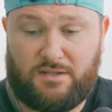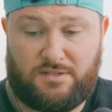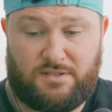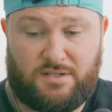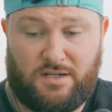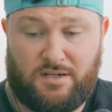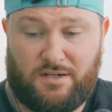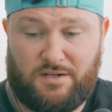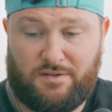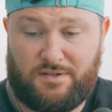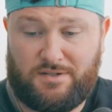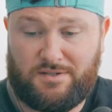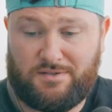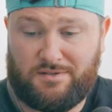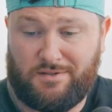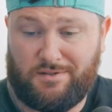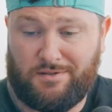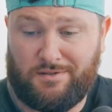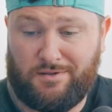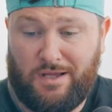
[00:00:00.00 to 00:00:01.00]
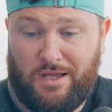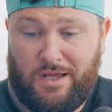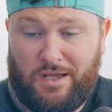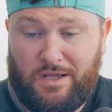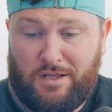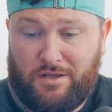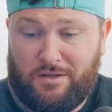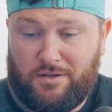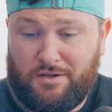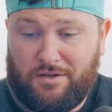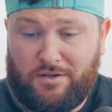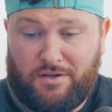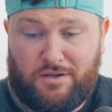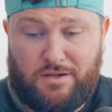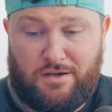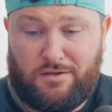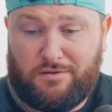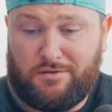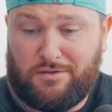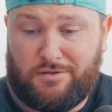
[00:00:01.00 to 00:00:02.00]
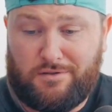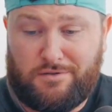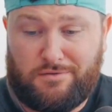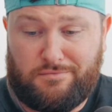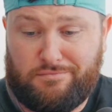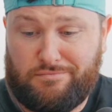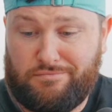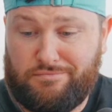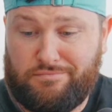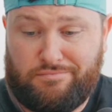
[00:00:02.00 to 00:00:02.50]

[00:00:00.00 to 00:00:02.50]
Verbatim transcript: It's got all these little color